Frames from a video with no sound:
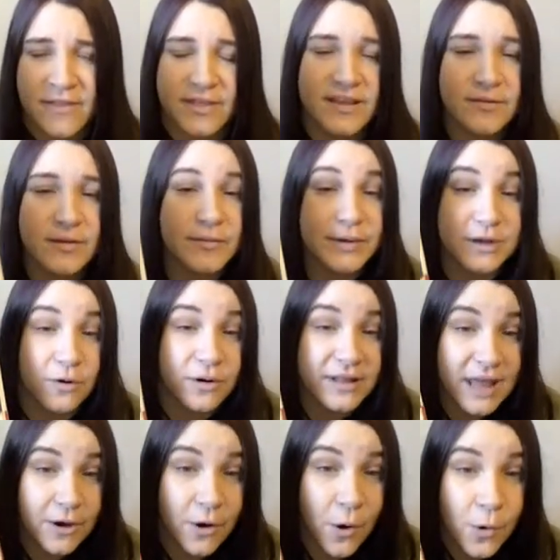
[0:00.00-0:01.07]
These ones we don't
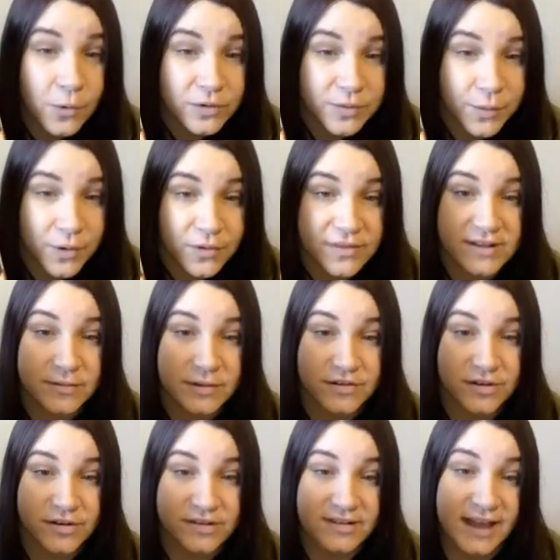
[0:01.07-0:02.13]
allow holdable. These
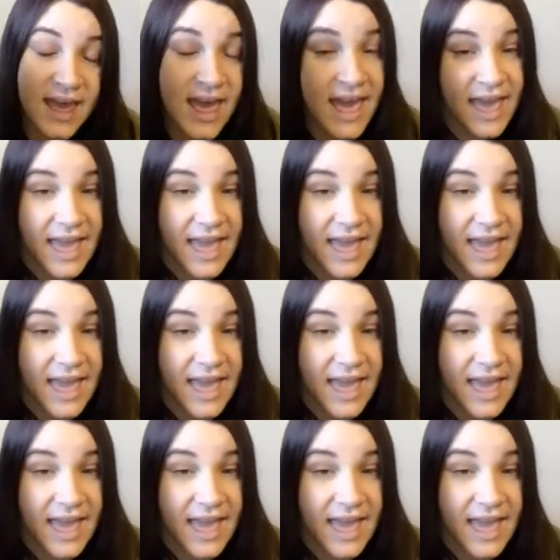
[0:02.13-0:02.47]
ones are just like,